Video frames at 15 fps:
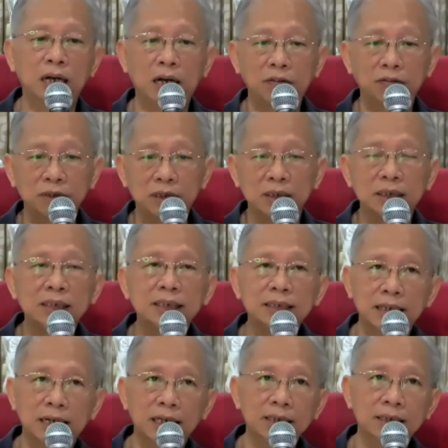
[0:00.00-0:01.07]
after this
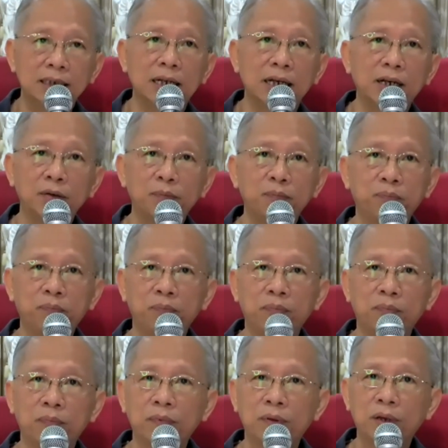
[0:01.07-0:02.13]
sasana,
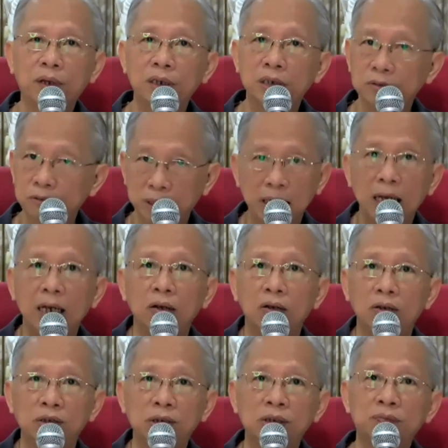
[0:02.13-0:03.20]
you will get
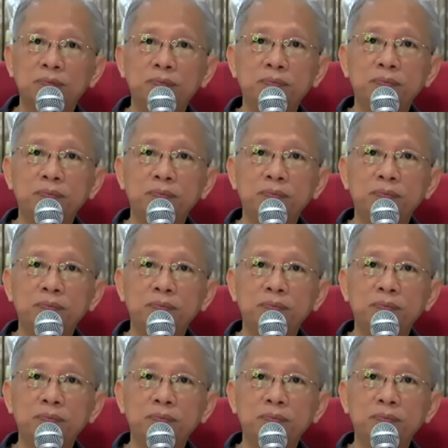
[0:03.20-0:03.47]
lost